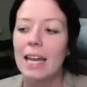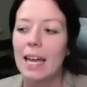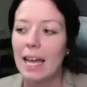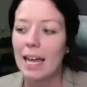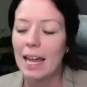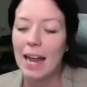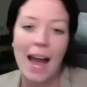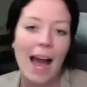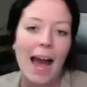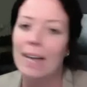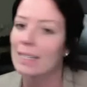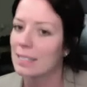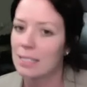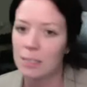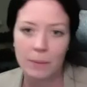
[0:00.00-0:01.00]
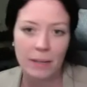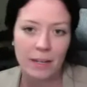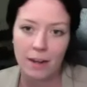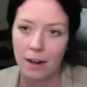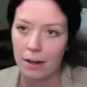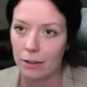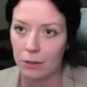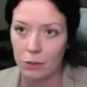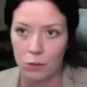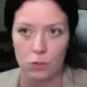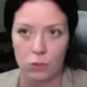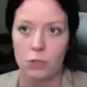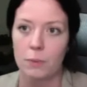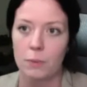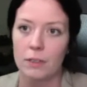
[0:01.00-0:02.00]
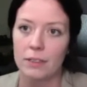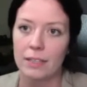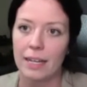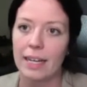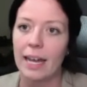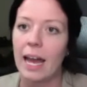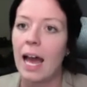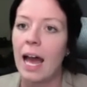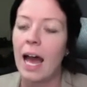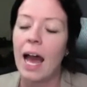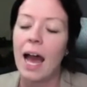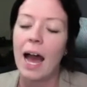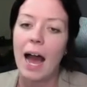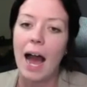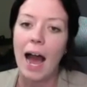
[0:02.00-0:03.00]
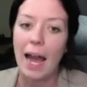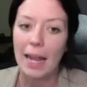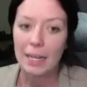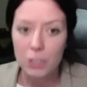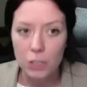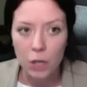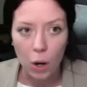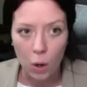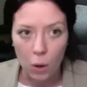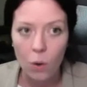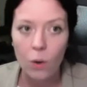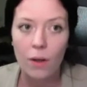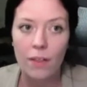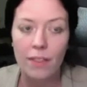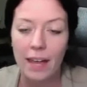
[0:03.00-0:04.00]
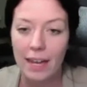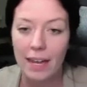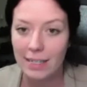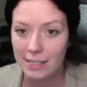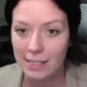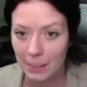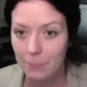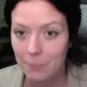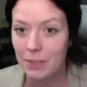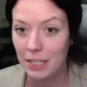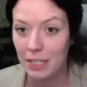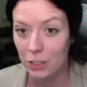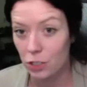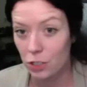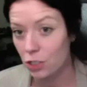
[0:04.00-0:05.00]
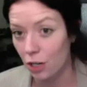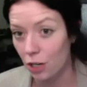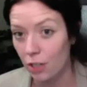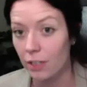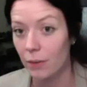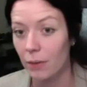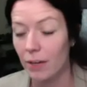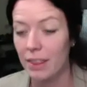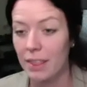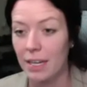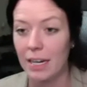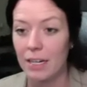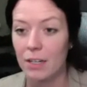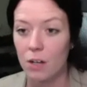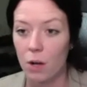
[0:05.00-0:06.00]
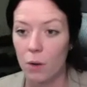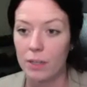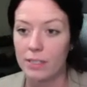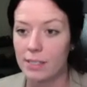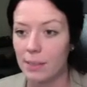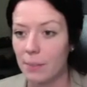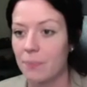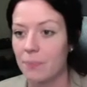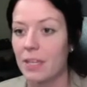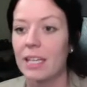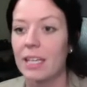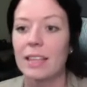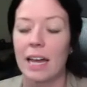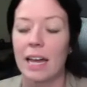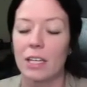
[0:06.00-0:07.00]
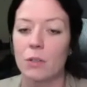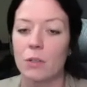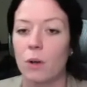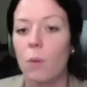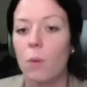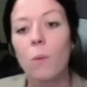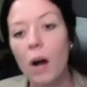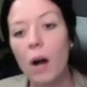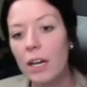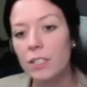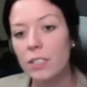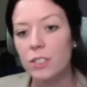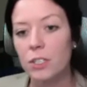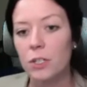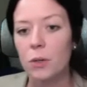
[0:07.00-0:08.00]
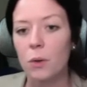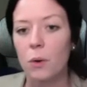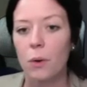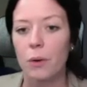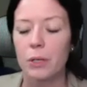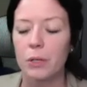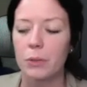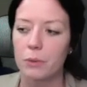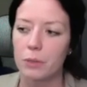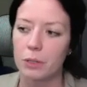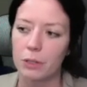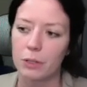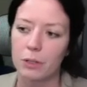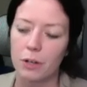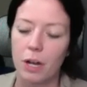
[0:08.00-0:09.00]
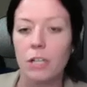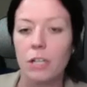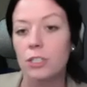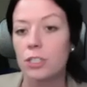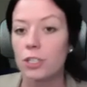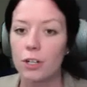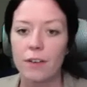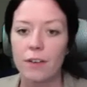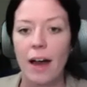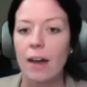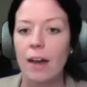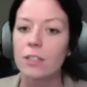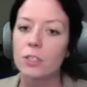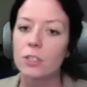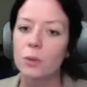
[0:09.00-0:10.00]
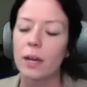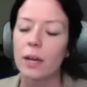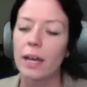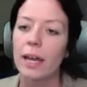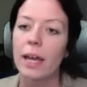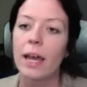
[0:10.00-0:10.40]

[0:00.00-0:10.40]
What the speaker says: it has to be a non-negotiable. Like, I know that it's something you're struggling with, and I know it's something that you don't want to do, or you're unsure of how to do it.